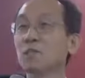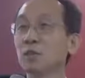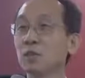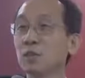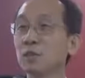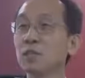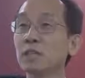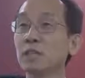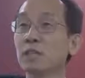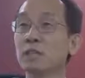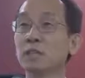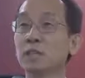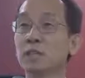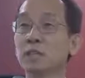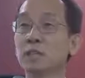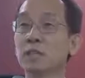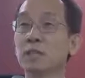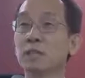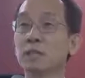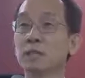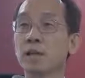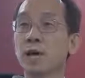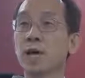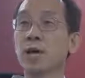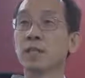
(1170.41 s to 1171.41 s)
future with
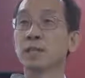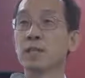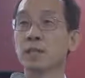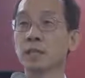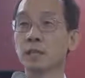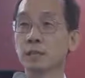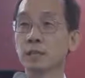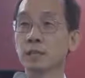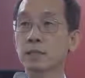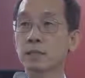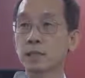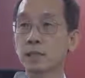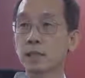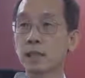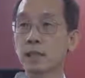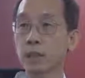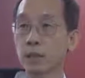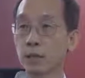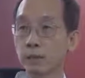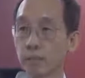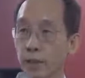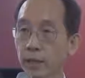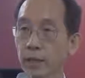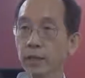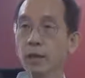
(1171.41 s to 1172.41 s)
the China
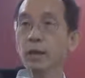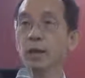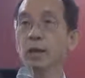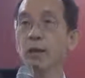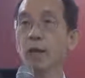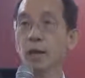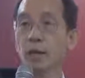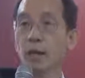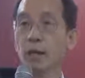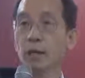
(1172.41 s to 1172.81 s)
CCTV